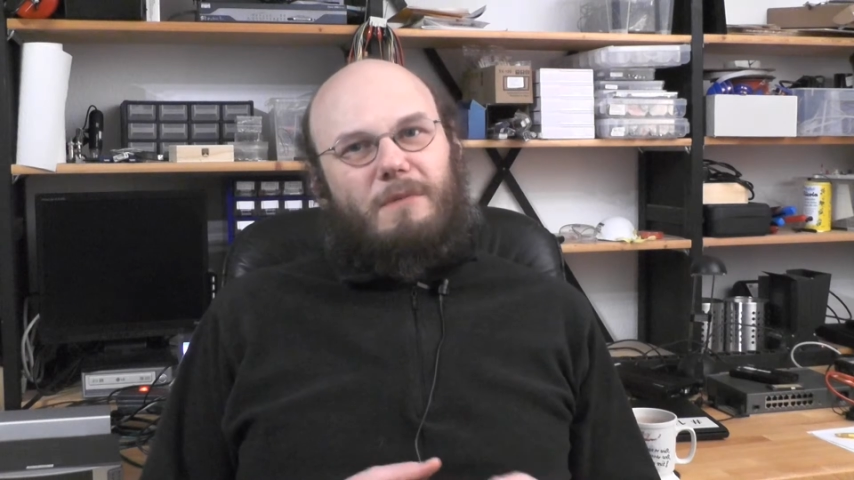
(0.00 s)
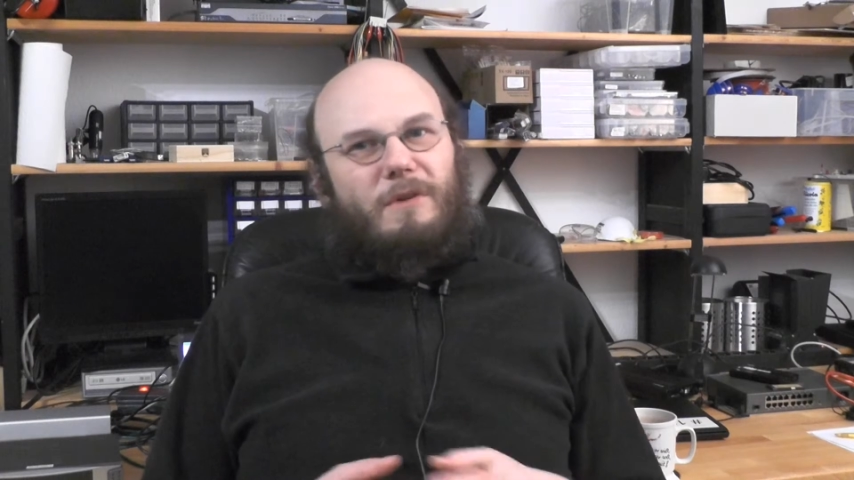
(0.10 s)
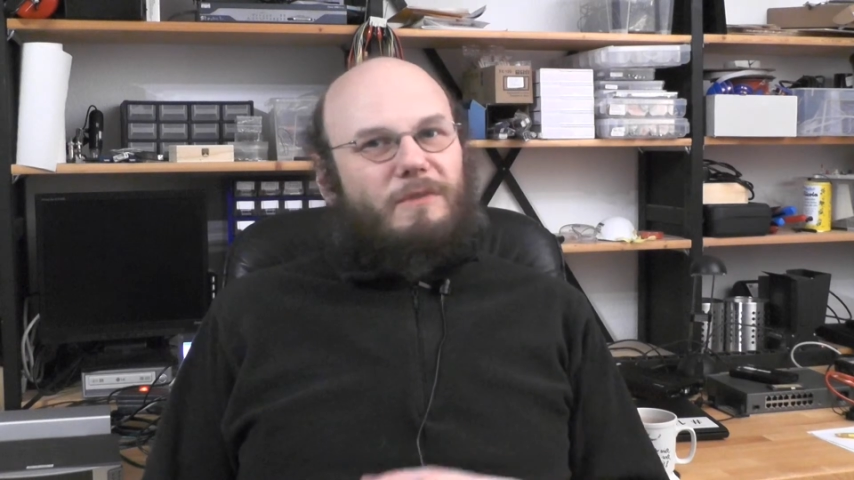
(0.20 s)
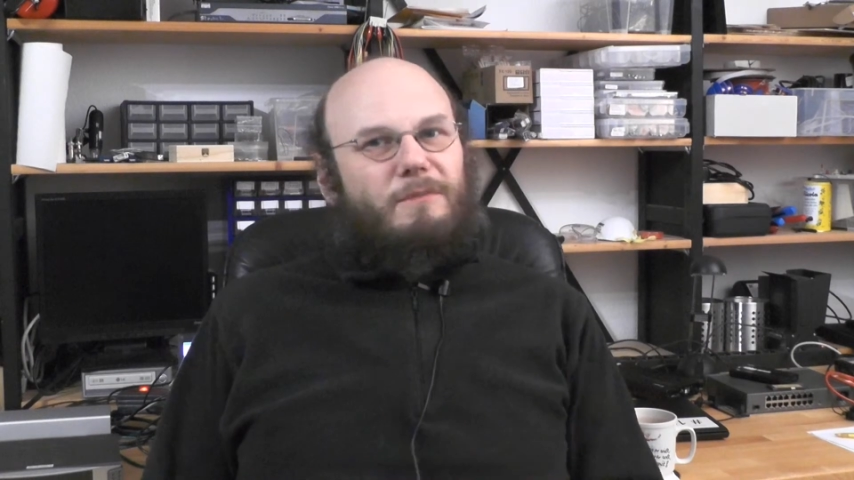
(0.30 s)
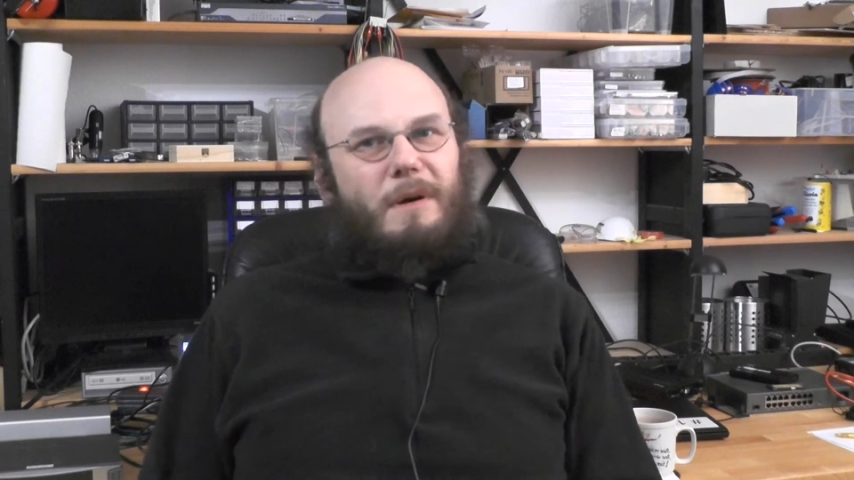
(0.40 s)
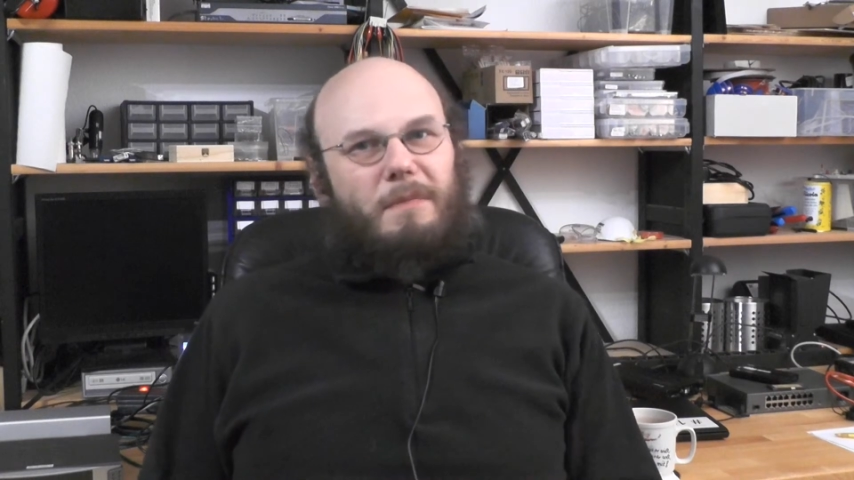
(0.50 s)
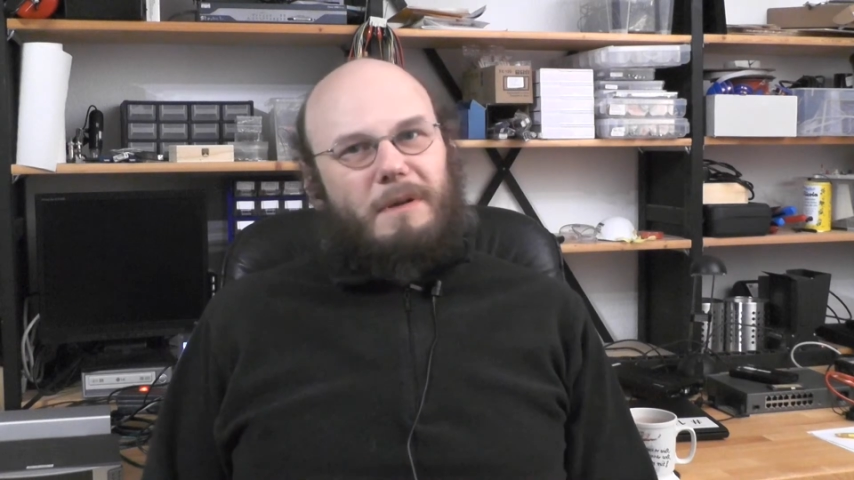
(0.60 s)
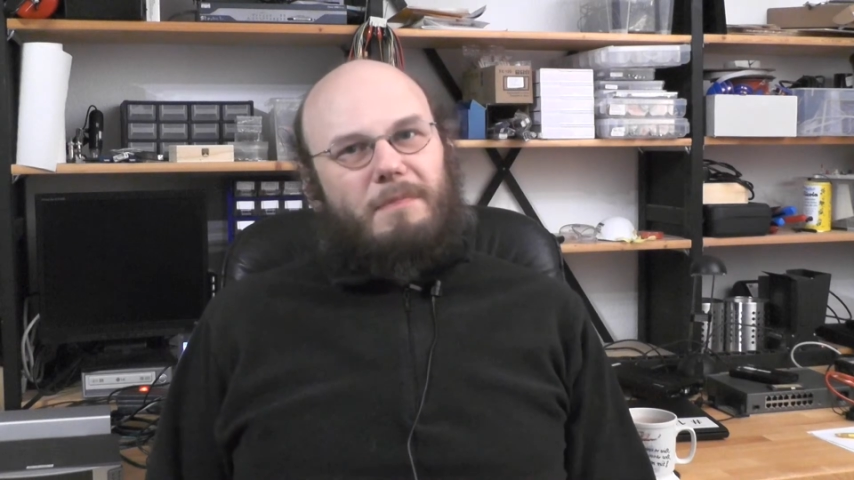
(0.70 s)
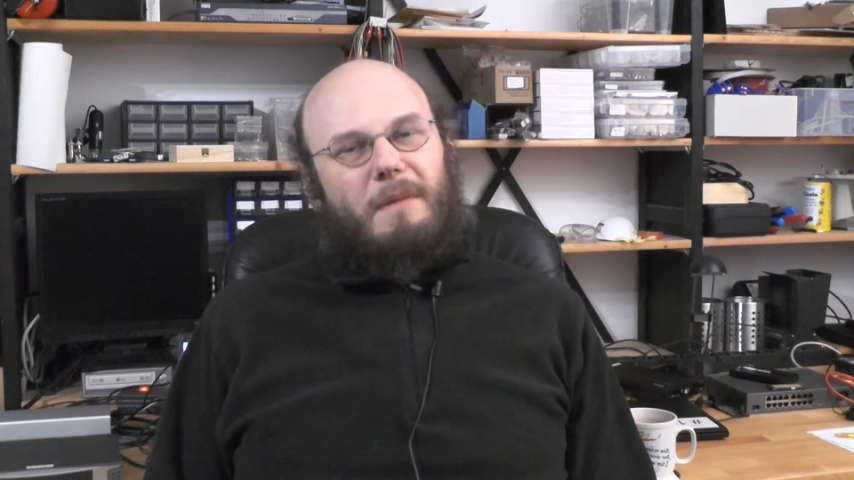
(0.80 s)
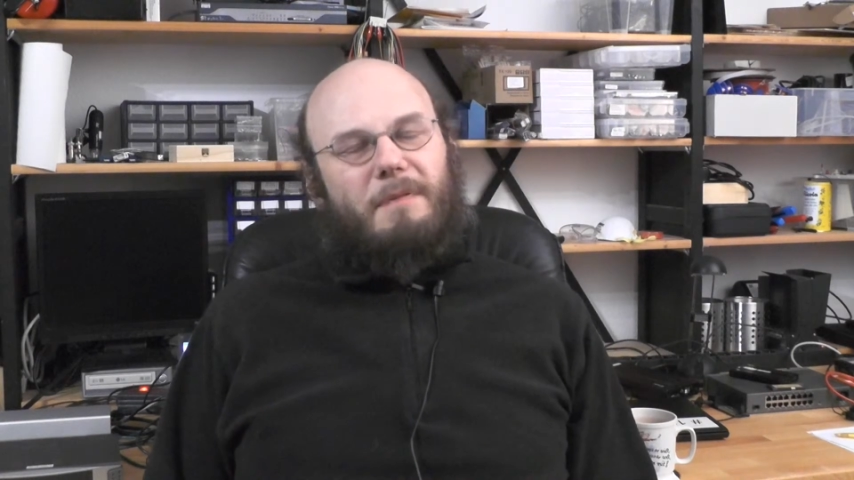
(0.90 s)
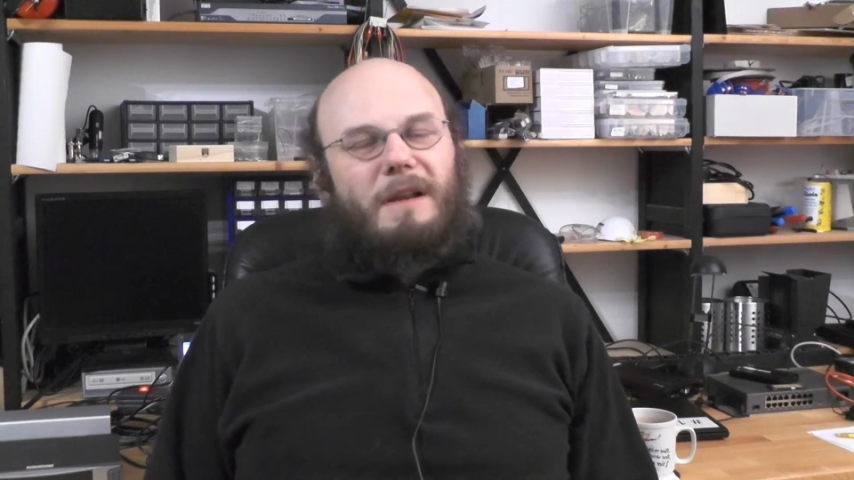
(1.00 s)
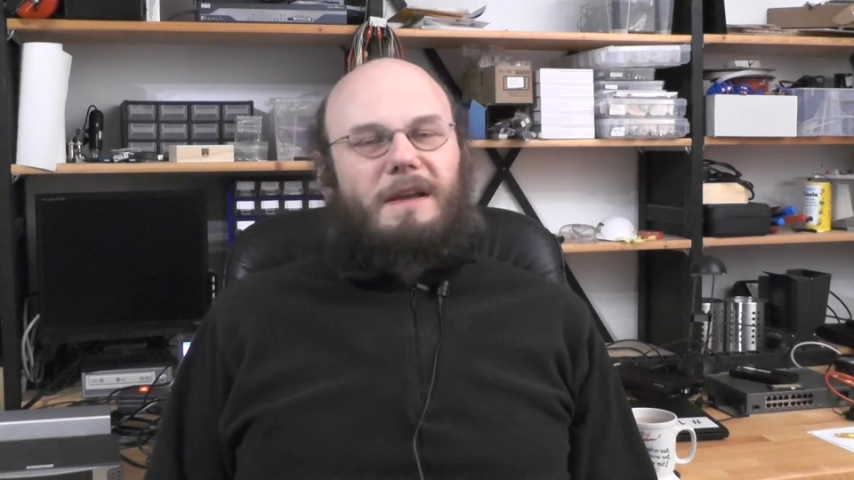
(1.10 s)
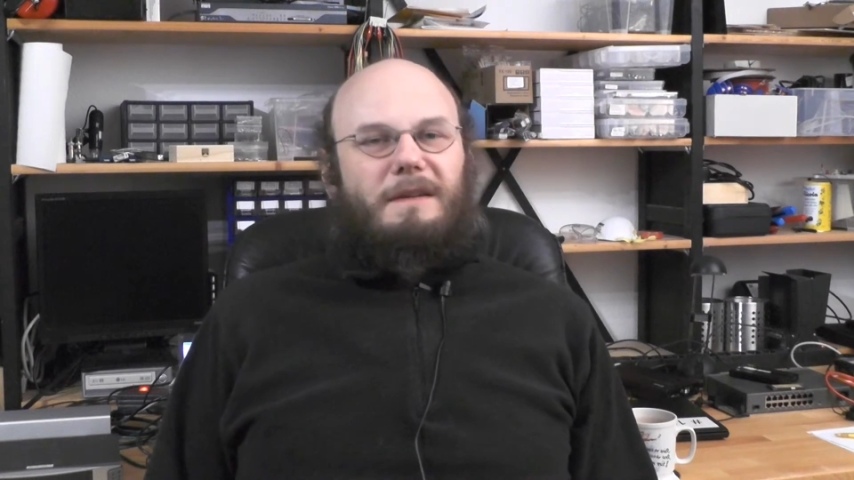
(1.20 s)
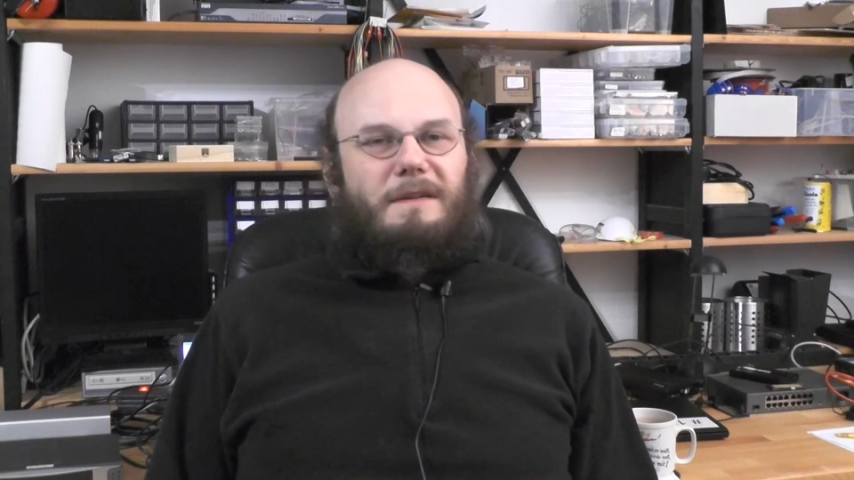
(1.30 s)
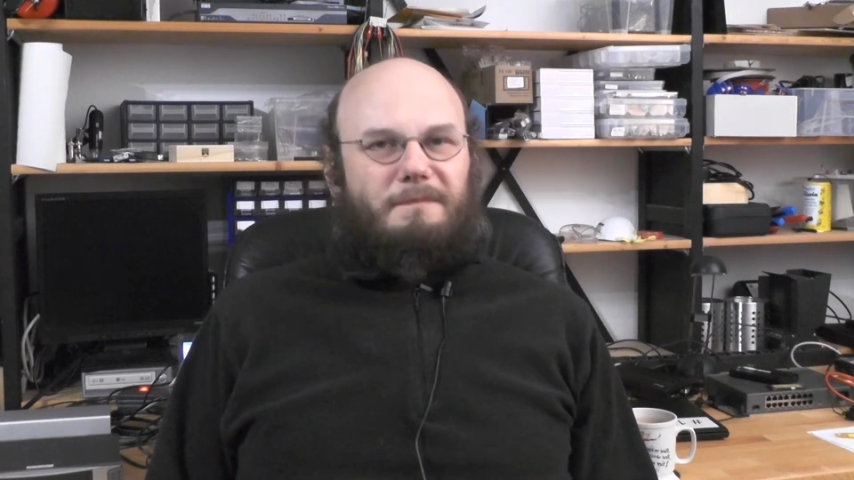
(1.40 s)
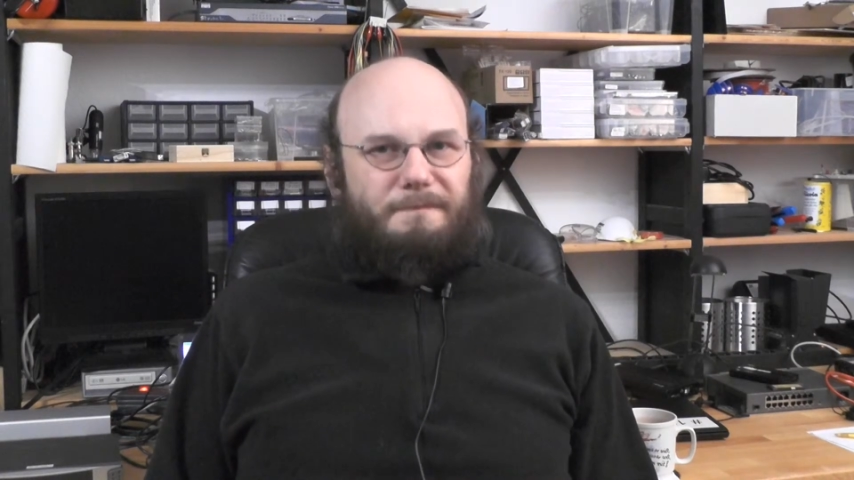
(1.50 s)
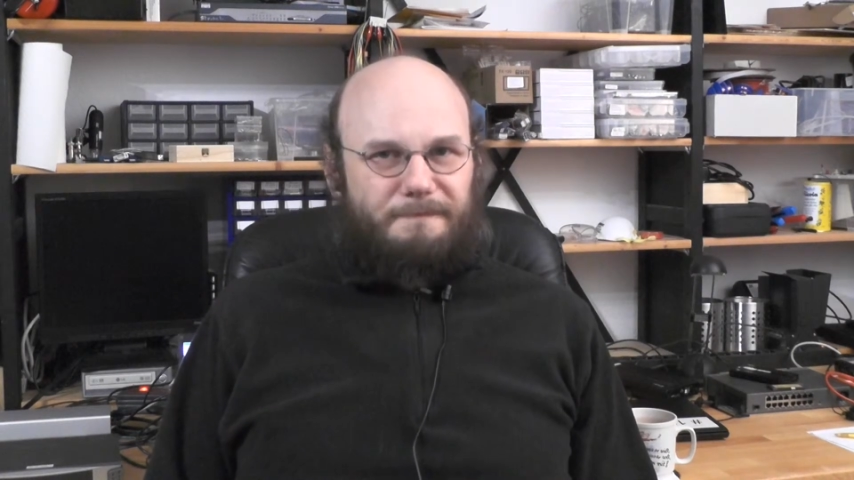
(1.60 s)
wasn't properly populated.